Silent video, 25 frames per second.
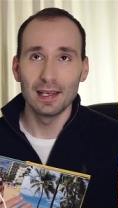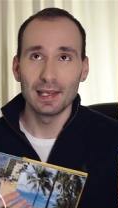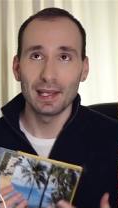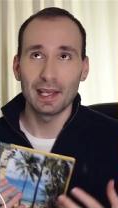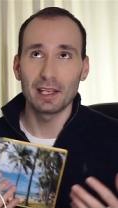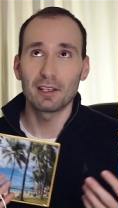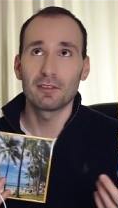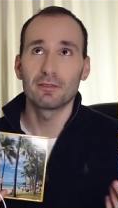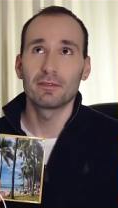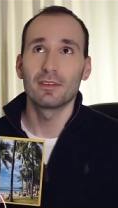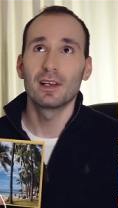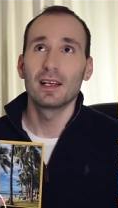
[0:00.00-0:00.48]

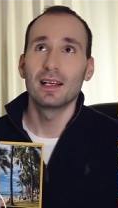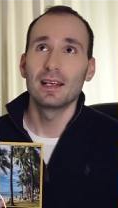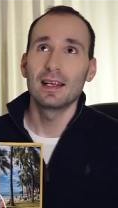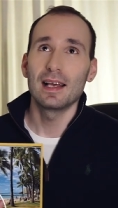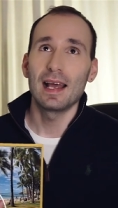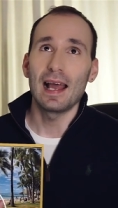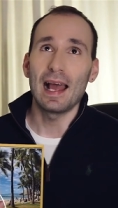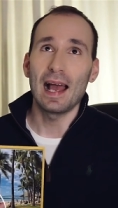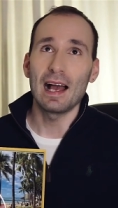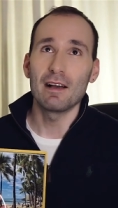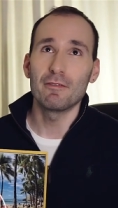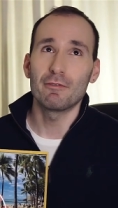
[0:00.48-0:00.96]
of
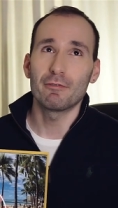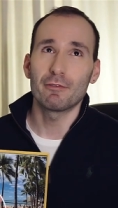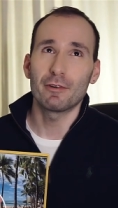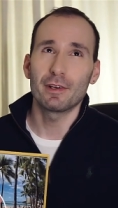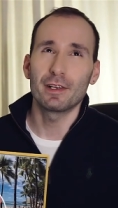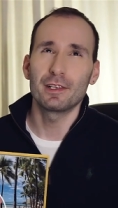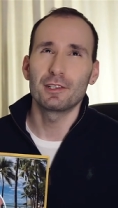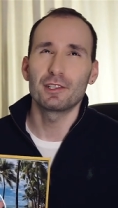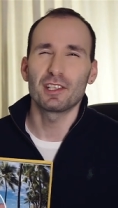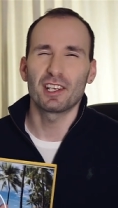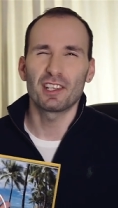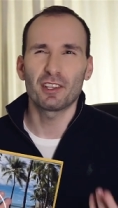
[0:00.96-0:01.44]

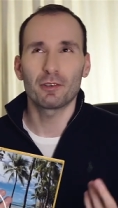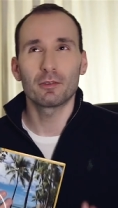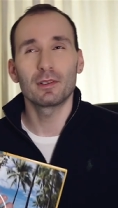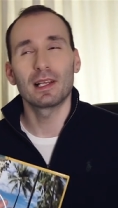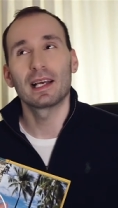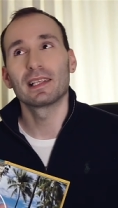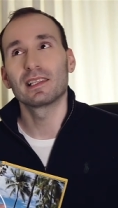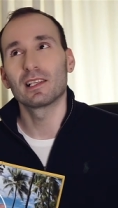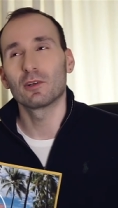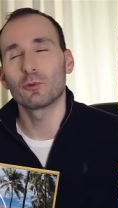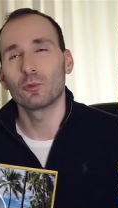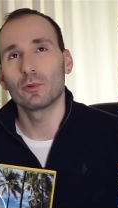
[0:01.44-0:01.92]
average, I don't
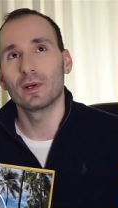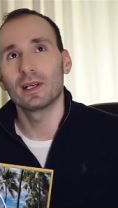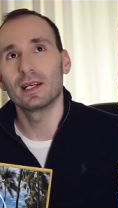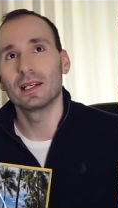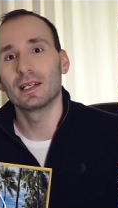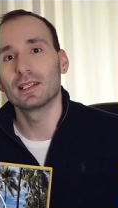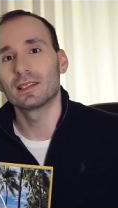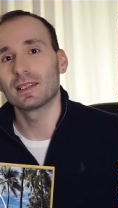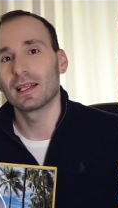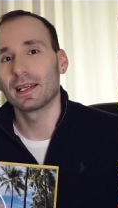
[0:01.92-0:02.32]
like that word,